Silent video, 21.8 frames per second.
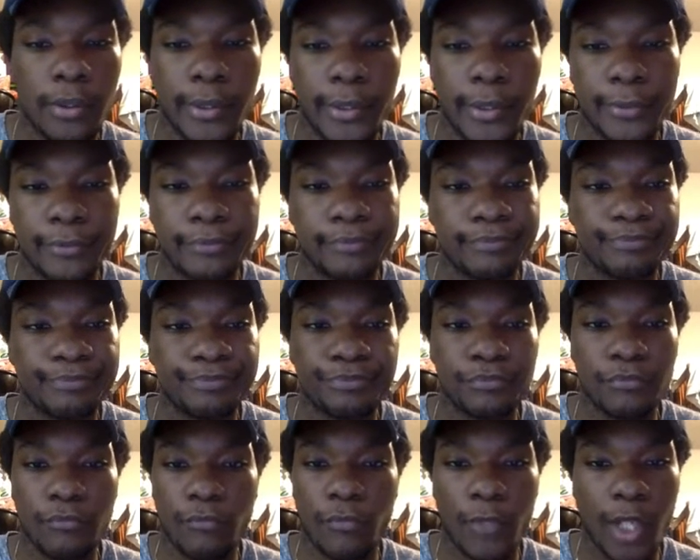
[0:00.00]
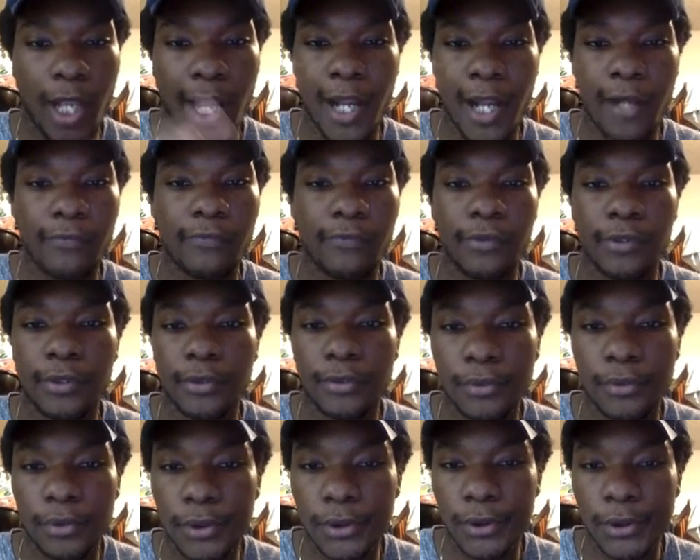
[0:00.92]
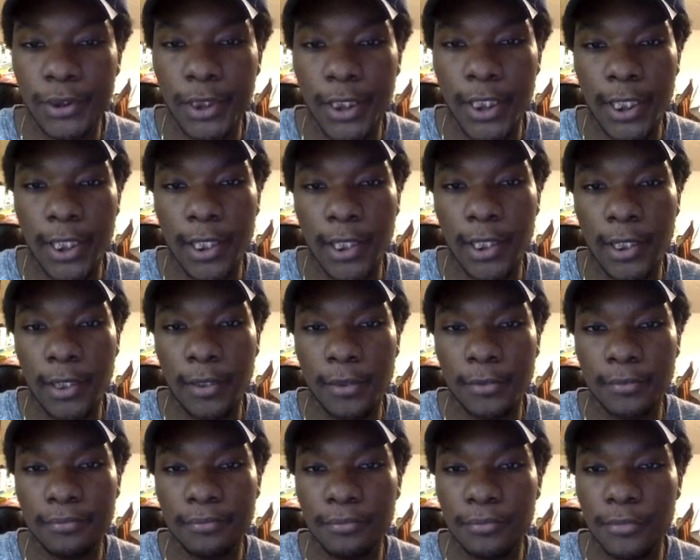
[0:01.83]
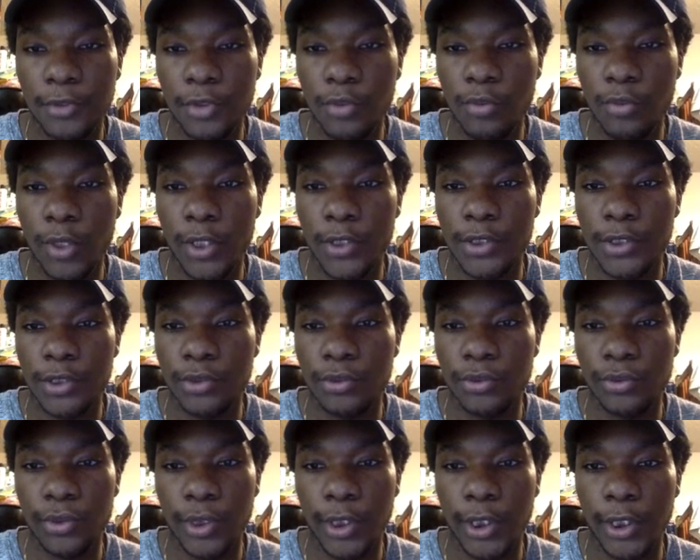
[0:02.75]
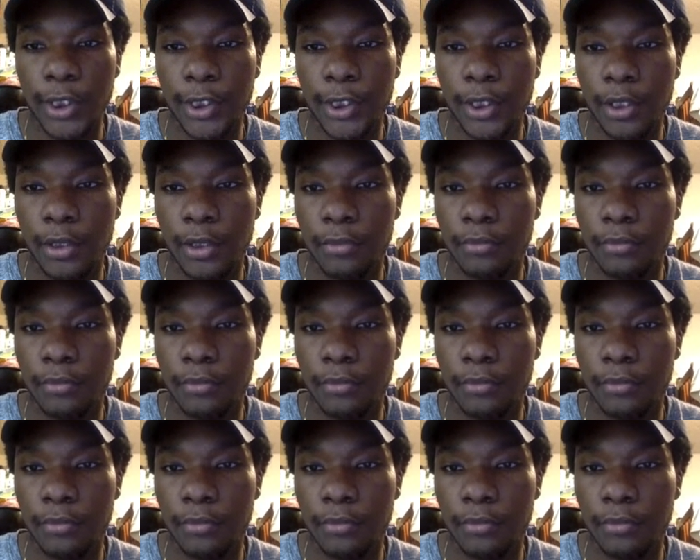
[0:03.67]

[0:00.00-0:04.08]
or however um, you want to um,